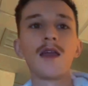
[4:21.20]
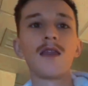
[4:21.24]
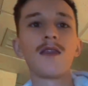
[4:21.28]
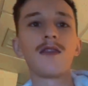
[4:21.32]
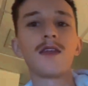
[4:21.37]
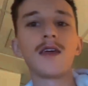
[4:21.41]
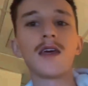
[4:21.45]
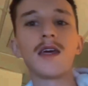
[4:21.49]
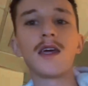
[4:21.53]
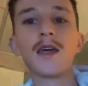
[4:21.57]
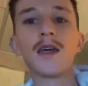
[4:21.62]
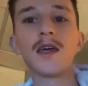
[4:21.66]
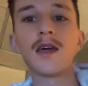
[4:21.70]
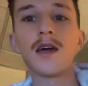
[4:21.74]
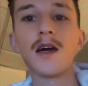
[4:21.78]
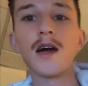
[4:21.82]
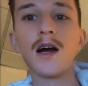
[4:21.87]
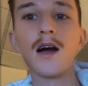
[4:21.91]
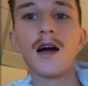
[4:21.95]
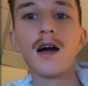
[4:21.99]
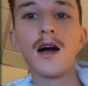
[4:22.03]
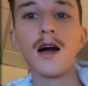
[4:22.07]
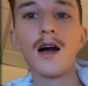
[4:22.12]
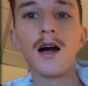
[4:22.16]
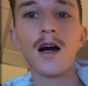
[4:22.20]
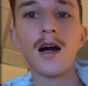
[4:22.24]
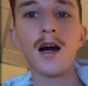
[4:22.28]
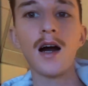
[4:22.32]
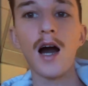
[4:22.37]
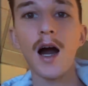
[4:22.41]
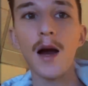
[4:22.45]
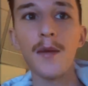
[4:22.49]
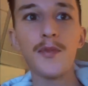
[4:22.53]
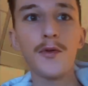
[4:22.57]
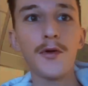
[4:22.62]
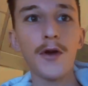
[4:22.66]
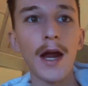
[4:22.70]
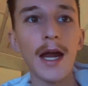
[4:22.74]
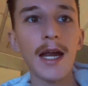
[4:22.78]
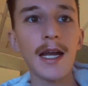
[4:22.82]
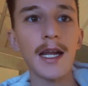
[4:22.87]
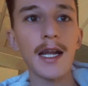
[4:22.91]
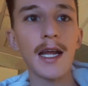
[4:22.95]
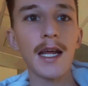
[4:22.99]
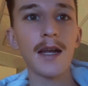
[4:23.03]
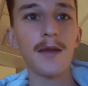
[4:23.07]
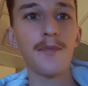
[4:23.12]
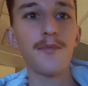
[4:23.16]
The
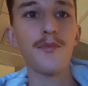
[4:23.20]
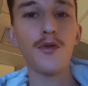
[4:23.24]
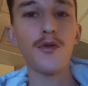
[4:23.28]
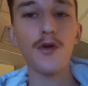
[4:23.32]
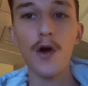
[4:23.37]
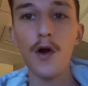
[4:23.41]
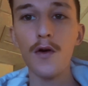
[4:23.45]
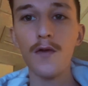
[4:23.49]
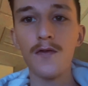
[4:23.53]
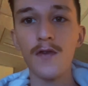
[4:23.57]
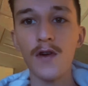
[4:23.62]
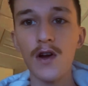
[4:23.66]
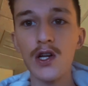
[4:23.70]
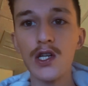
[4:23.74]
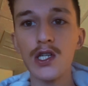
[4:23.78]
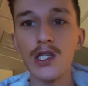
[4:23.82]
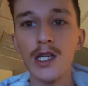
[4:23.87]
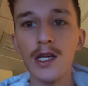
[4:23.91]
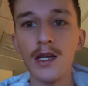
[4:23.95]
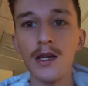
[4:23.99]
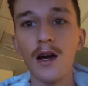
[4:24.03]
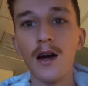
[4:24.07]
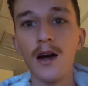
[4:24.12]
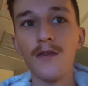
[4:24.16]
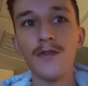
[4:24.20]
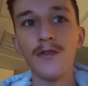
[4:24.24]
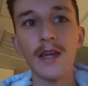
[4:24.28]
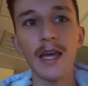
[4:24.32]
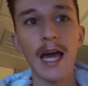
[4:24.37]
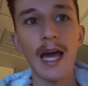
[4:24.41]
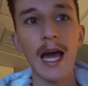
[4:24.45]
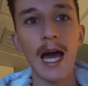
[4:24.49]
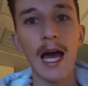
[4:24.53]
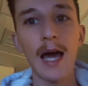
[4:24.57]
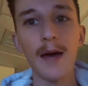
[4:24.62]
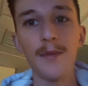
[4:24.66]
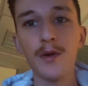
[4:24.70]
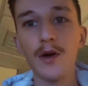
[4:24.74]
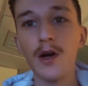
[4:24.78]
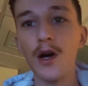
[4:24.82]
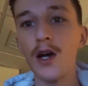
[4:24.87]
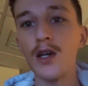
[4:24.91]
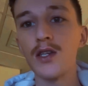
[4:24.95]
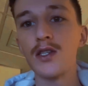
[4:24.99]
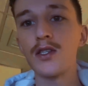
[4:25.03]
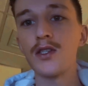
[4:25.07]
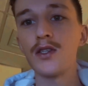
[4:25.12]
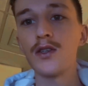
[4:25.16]
upgraded Pro version of the app
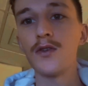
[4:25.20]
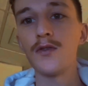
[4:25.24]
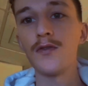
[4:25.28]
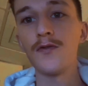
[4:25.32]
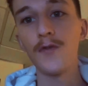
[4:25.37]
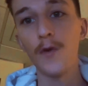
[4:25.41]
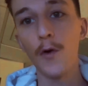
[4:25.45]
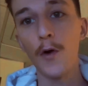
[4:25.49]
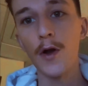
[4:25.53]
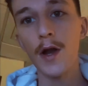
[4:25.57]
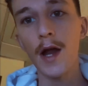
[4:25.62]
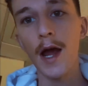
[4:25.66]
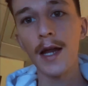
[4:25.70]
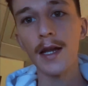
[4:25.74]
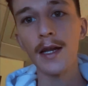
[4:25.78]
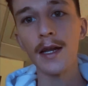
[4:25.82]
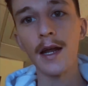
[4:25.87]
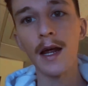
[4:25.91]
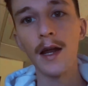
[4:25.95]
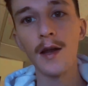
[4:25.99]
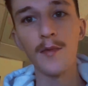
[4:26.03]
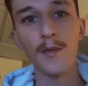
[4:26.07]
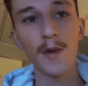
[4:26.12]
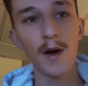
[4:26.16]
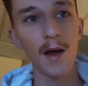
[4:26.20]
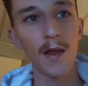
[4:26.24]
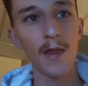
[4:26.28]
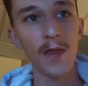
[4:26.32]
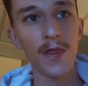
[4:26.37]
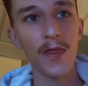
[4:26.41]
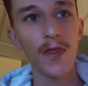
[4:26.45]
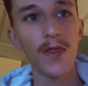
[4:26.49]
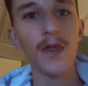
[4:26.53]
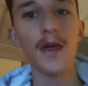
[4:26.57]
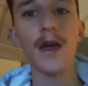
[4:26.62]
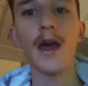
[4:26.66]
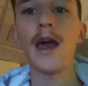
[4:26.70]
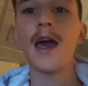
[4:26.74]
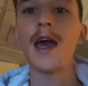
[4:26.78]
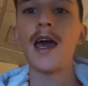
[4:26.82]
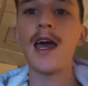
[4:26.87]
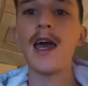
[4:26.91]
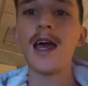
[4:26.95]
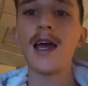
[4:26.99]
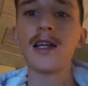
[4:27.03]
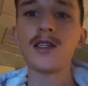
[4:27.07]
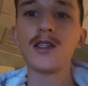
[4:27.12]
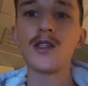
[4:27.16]
costs you $4.99 a month
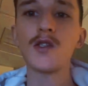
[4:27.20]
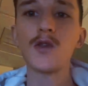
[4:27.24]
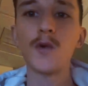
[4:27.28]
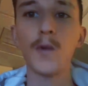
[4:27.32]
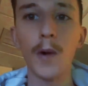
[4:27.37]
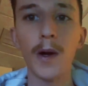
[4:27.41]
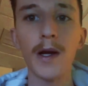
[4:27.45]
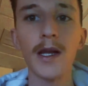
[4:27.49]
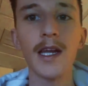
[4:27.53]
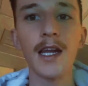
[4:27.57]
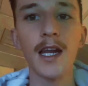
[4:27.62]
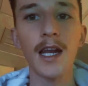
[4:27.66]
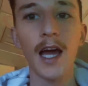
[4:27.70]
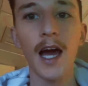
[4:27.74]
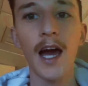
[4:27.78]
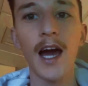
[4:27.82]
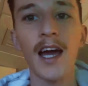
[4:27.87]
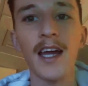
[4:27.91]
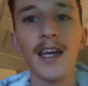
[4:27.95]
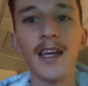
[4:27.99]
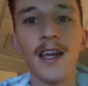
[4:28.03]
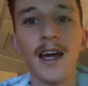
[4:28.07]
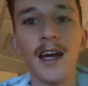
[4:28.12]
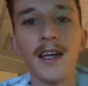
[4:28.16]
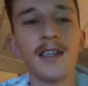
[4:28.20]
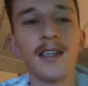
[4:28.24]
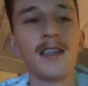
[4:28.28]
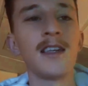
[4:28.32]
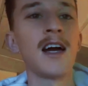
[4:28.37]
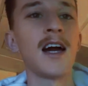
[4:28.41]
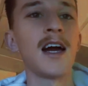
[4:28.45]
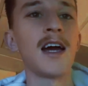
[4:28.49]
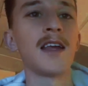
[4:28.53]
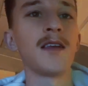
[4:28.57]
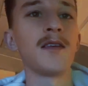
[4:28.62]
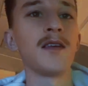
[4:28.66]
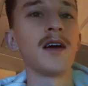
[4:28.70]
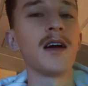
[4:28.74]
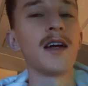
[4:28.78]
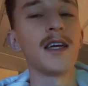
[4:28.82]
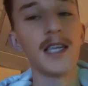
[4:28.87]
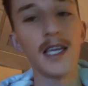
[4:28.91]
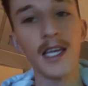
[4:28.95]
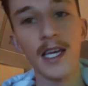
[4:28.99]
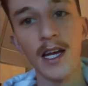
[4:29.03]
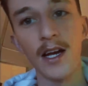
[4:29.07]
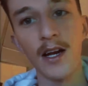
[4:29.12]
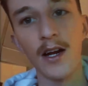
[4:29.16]
and $29.99 a
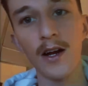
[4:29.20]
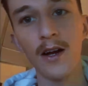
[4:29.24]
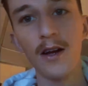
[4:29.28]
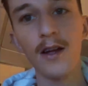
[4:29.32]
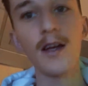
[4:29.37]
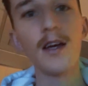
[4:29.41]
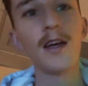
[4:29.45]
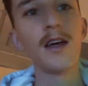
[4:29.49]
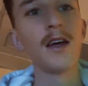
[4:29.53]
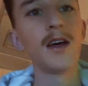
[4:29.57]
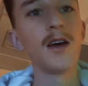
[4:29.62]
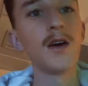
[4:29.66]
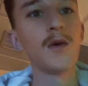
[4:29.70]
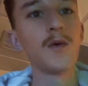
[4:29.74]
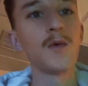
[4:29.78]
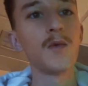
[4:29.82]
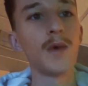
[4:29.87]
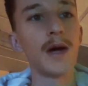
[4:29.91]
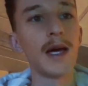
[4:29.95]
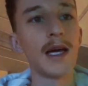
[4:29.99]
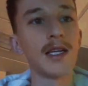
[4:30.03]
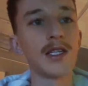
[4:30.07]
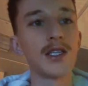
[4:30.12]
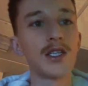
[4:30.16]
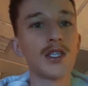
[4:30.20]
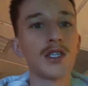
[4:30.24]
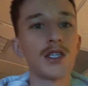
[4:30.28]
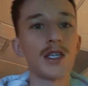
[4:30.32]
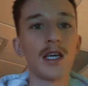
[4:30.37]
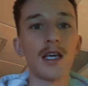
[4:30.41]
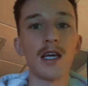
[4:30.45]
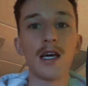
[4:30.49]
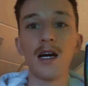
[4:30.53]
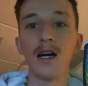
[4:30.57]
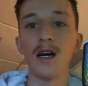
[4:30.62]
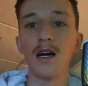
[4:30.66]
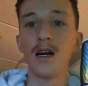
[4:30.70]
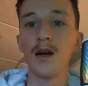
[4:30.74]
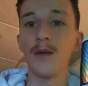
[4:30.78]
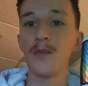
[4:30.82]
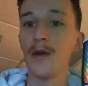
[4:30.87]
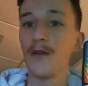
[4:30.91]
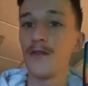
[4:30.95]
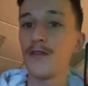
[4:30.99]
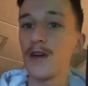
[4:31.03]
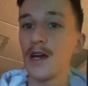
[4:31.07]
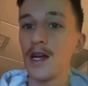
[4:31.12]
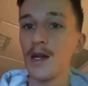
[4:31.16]
year, which
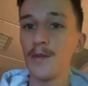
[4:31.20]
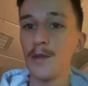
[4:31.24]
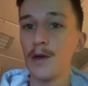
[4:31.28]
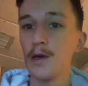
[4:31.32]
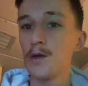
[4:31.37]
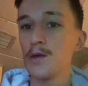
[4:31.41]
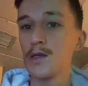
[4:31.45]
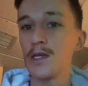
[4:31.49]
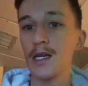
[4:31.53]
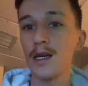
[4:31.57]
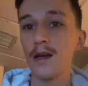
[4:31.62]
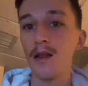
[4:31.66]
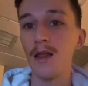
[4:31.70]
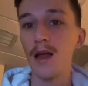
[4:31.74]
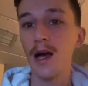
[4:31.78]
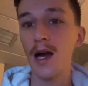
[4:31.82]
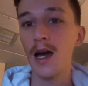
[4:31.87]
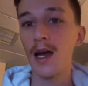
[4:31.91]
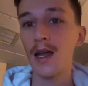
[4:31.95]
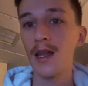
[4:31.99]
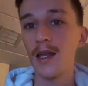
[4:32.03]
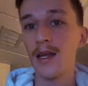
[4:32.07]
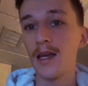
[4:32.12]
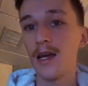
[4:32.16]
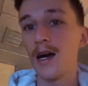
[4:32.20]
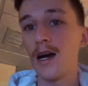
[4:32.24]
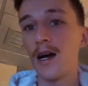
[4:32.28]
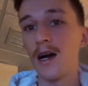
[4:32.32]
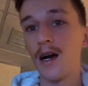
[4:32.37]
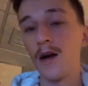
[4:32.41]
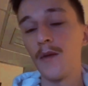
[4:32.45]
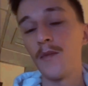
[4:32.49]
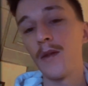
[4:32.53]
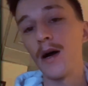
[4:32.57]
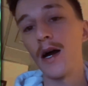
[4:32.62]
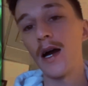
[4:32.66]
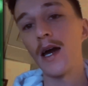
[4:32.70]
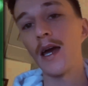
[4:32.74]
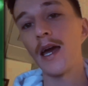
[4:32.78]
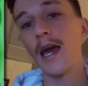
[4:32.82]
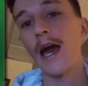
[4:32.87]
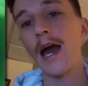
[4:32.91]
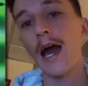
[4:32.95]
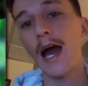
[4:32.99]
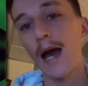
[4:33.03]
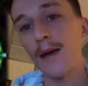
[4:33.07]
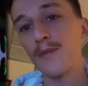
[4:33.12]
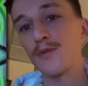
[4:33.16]
if you're going to be using a lot,
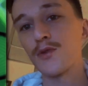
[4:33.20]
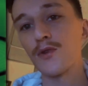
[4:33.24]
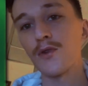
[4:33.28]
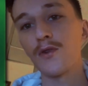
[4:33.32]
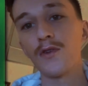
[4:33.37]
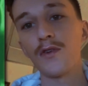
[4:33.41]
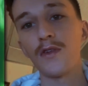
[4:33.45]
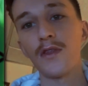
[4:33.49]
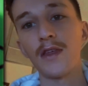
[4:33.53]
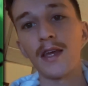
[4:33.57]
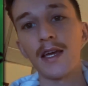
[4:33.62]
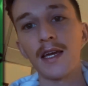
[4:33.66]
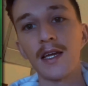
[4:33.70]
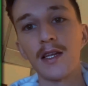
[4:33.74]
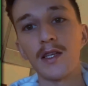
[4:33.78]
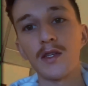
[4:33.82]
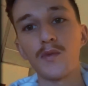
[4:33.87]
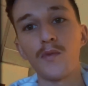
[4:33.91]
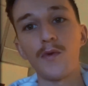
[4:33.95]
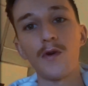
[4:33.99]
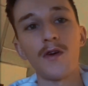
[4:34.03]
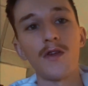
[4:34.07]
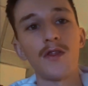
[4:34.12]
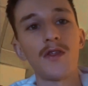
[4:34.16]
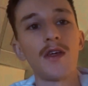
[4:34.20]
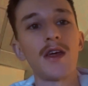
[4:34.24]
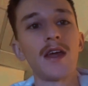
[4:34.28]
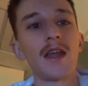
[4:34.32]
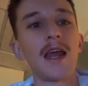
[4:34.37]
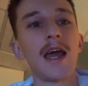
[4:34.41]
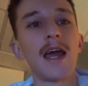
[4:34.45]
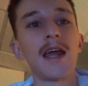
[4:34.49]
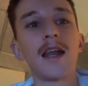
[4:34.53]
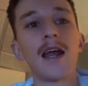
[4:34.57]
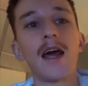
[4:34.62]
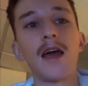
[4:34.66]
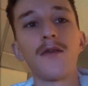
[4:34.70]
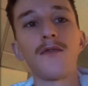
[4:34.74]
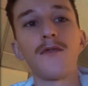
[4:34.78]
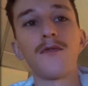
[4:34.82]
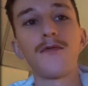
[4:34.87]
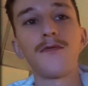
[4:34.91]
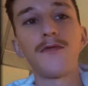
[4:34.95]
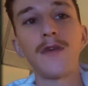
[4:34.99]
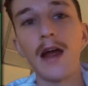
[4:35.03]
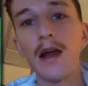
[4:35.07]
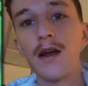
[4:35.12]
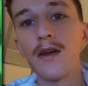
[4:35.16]
I absolutely think it is worth it. And I
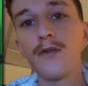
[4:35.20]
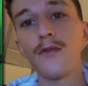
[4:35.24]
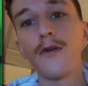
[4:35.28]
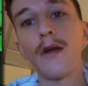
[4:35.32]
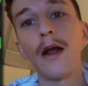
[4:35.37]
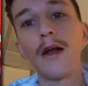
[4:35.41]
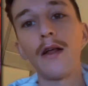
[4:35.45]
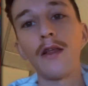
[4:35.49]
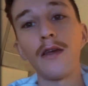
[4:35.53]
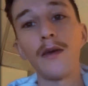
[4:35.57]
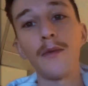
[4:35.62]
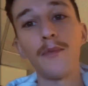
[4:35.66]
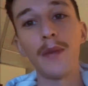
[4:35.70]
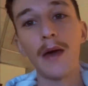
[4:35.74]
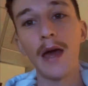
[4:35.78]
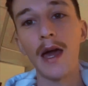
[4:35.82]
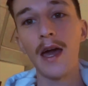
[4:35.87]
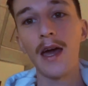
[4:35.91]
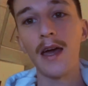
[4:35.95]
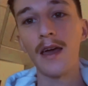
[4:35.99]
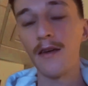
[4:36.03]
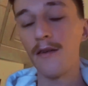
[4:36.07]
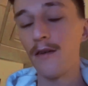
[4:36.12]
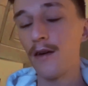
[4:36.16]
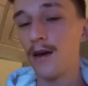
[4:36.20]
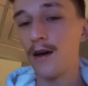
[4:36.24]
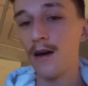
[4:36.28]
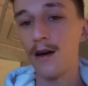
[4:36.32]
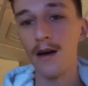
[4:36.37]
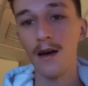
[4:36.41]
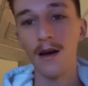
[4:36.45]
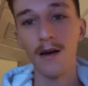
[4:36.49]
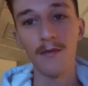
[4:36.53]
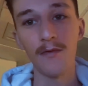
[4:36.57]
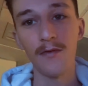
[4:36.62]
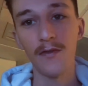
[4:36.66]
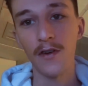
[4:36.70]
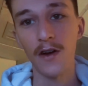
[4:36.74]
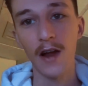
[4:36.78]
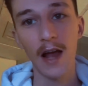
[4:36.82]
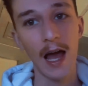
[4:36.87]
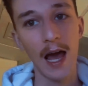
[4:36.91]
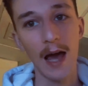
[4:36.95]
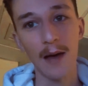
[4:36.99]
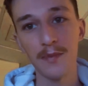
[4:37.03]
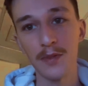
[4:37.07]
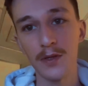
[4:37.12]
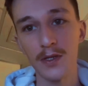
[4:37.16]
very rarely pay for
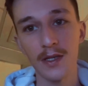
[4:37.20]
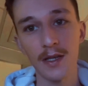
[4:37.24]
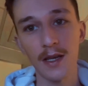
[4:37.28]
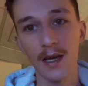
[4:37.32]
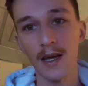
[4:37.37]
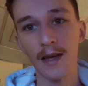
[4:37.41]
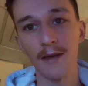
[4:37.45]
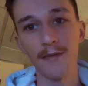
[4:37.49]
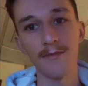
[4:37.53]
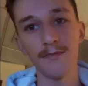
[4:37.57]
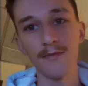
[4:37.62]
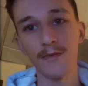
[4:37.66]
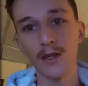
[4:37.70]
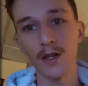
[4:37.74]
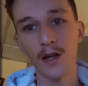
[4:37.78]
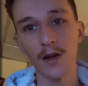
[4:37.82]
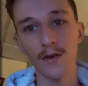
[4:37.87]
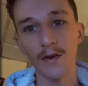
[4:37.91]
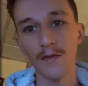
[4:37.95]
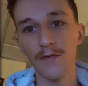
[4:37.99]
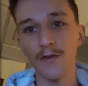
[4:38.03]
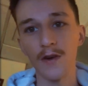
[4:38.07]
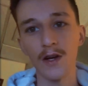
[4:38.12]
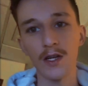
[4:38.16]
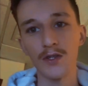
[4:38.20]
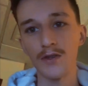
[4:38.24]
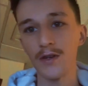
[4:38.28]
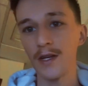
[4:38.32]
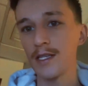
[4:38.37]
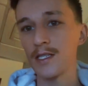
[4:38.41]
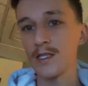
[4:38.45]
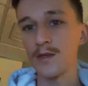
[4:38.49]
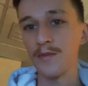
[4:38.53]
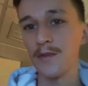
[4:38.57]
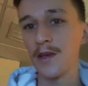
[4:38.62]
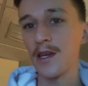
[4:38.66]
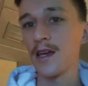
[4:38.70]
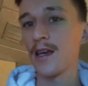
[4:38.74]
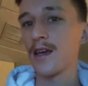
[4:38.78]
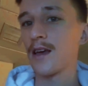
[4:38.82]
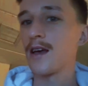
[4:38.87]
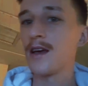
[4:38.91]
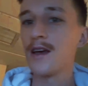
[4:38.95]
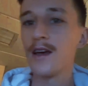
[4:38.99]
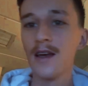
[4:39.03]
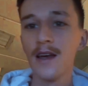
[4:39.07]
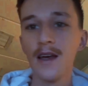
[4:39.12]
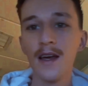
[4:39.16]
apps. It frustrates
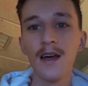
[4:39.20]
me.